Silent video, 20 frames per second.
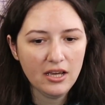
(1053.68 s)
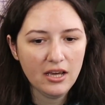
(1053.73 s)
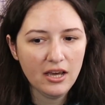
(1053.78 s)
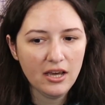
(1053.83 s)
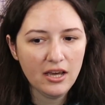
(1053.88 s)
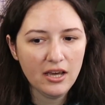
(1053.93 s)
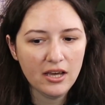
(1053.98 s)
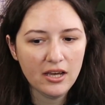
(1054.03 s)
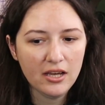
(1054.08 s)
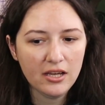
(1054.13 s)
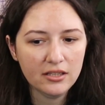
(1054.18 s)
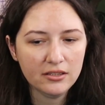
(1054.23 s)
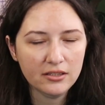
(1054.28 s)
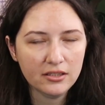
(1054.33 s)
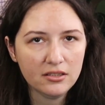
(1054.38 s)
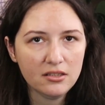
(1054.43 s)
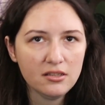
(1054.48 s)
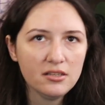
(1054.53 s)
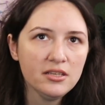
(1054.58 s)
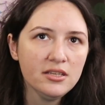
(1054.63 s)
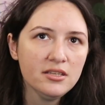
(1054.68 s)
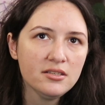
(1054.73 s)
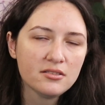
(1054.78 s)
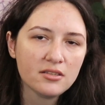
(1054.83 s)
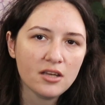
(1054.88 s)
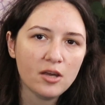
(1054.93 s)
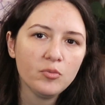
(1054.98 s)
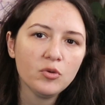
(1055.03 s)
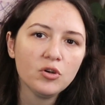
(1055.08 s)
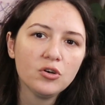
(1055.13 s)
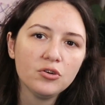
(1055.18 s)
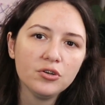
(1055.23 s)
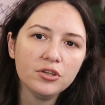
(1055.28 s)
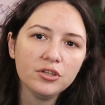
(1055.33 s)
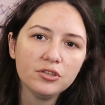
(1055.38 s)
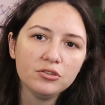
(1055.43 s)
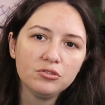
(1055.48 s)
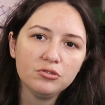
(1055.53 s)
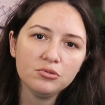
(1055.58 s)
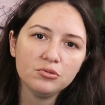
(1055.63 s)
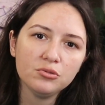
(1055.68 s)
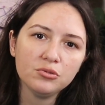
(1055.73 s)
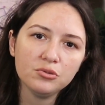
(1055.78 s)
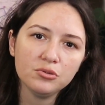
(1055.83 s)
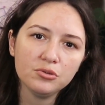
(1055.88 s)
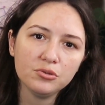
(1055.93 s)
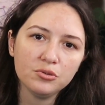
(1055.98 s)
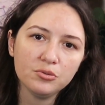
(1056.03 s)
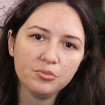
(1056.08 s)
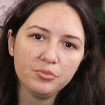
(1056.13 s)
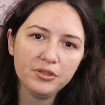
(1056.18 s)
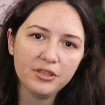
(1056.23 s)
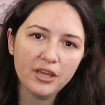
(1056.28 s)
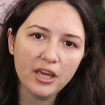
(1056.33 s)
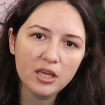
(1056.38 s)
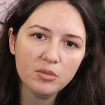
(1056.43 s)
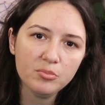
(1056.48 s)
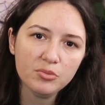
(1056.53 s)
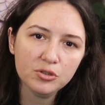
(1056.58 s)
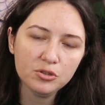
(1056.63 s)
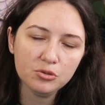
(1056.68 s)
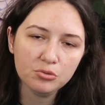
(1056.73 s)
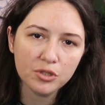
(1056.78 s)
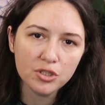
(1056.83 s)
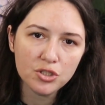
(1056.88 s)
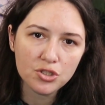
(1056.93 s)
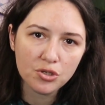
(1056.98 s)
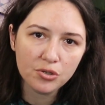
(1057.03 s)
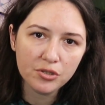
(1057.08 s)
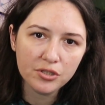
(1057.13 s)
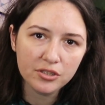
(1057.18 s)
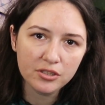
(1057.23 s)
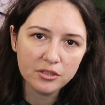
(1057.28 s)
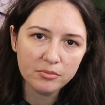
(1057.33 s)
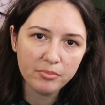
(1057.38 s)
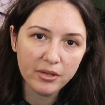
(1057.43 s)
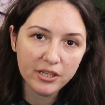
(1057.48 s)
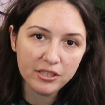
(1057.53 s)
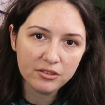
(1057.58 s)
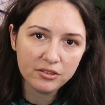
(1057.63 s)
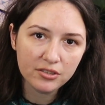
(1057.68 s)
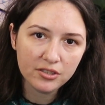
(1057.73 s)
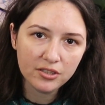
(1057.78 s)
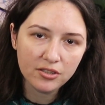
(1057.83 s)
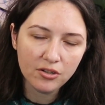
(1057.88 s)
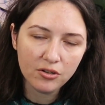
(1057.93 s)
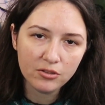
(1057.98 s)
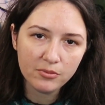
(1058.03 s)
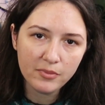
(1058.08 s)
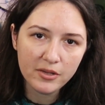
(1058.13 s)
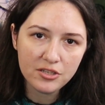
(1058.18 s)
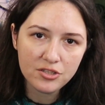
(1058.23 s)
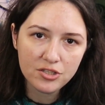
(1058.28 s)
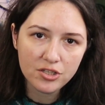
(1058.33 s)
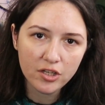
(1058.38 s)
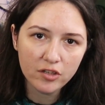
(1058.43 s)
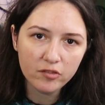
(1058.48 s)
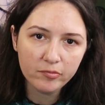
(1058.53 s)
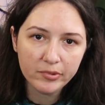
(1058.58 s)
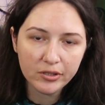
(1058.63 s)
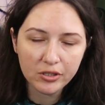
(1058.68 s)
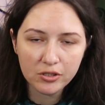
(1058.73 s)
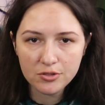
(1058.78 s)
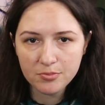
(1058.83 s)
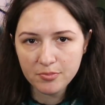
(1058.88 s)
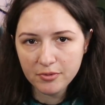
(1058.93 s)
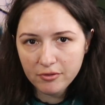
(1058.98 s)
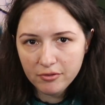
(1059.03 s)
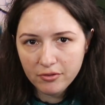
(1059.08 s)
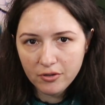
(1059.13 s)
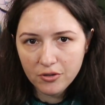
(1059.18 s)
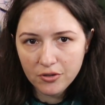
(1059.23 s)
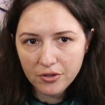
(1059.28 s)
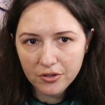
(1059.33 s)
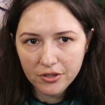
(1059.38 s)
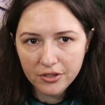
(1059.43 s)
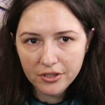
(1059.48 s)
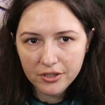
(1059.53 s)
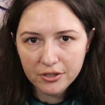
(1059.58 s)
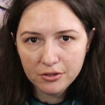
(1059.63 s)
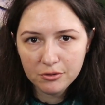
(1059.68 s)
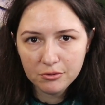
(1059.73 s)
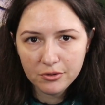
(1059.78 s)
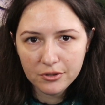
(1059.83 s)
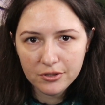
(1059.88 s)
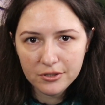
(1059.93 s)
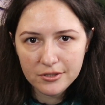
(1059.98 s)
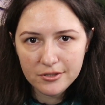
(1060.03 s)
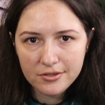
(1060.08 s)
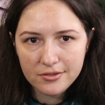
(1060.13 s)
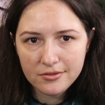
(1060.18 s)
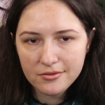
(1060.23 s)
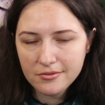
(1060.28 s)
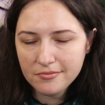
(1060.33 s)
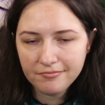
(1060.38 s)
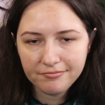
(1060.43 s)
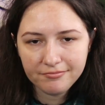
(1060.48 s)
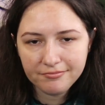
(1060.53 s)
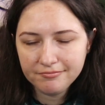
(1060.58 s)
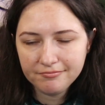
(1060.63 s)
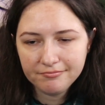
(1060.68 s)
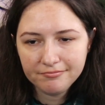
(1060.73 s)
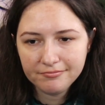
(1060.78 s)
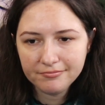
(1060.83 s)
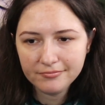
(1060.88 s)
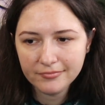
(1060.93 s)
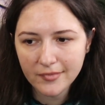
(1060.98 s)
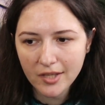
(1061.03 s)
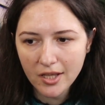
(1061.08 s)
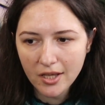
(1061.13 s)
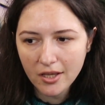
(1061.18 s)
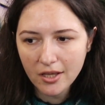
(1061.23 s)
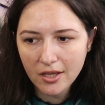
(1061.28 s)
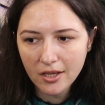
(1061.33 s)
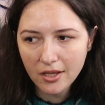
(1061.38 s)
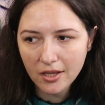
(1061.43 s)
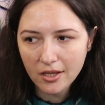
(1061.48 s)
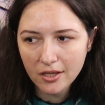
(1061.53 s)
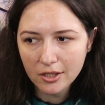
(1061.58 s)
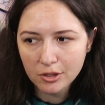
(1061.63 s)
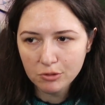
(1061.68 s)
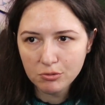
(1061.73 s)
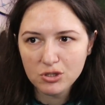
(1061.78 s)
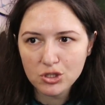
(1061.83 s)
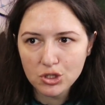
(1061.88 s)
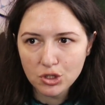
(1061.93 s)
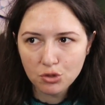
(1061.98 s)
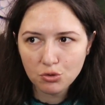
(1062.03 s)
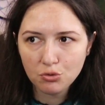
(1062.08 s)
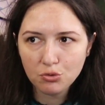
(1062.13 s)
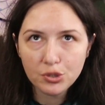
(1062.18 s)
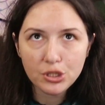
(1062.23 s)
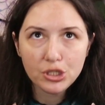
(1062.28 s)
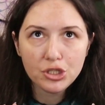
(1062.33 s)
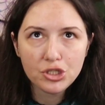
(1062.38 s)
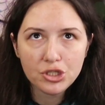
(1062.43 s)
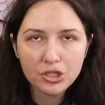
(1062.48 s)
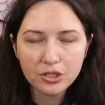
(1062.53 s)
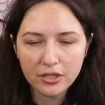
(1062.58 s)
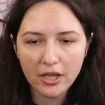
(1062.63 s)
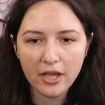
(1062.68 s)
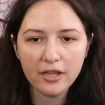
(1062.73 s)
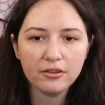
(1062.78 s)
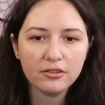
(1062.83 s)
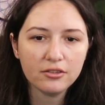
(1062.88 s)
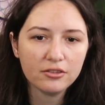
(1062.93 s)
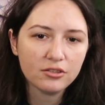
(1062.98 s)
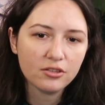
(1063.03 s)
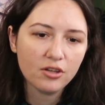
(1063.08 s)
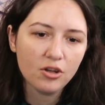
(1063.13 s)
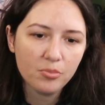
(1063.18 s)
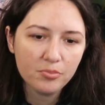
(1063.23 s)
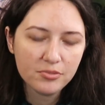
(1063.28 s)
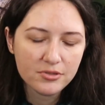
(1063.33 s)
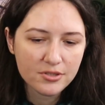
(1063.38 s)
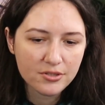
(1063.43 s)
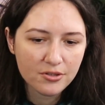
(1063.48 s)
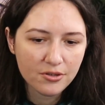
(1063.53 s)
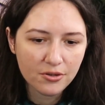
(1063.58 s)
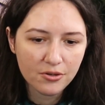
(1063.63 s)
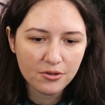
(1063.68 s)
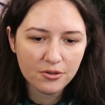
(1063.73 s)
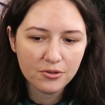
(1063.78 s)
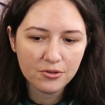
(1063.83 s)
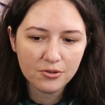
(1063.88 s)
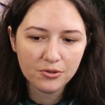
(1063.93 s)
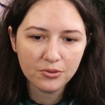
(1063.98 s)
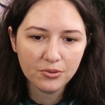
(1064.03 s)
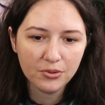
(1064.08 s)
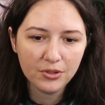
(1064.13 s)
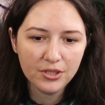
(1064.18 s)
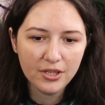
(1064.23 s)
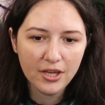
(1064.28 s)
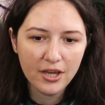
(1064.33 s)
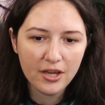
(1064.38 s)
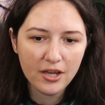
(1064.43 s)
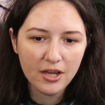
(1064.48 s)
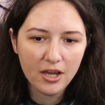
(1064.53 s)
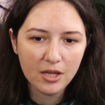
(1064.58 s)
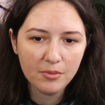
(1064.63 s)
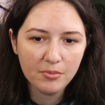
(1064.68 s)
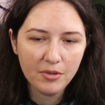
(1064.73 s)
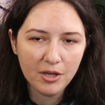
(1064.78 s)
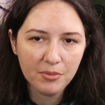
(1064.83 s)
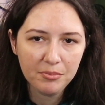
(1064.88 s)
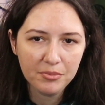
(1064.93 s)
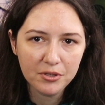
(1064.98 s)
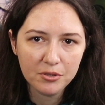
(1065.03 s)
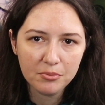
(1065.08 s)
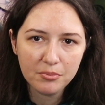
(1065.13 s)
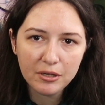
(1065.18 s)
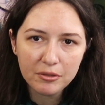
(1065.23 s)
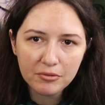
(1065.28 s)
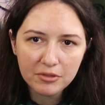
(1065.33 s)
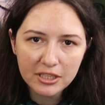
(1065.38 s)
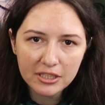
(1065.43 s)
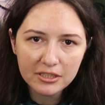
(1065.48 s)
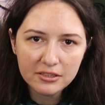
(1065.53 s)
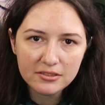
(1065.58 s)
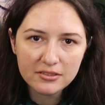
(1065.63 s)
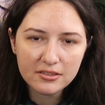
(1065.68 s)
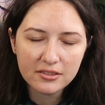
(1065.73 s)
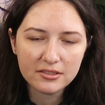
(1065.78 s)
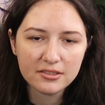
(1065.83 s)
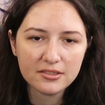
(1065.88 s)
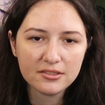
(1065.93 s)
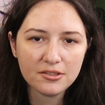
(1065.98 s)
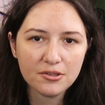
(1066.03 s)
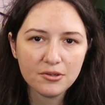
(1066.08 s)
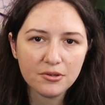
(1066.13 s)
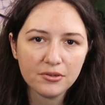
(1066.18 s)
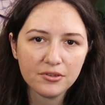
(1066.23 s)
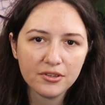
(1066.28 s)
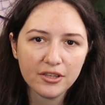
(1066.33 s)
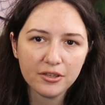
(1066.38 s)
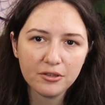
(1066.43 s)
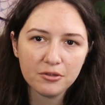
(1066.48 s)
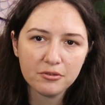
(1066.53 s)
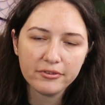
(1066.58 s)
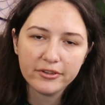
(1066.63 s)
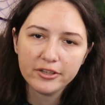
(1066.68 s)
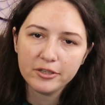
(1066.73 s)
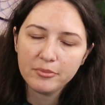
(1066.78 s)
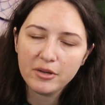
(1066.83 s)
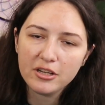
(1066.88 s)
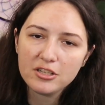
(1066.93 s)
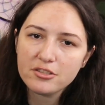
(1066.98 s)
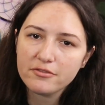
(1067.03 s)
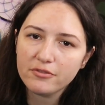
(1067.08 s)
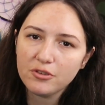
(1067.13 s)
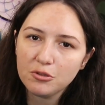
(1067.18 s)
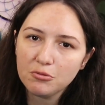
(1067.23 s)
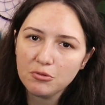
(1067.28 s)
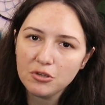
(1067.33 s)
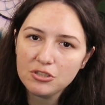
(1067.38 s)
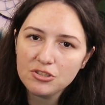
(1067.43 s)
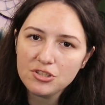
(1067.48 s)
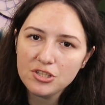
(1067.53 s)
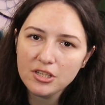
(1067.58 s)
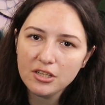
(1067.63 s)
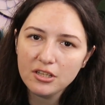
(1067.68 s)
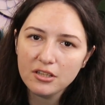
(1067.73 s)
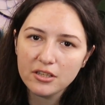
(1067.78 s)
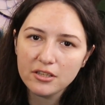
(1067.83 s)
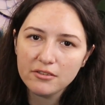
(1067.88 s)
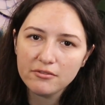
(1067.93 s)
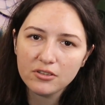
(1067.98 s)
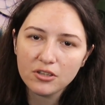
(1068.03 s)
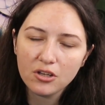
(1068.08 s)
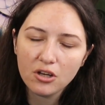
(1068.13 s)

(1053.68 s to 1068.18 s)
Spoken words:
and at least I'm going to be able to enjoy it better on my shelf, because before it was squished at the top. So yeah, I'm happy about that. So thank you very much for watching. Leave a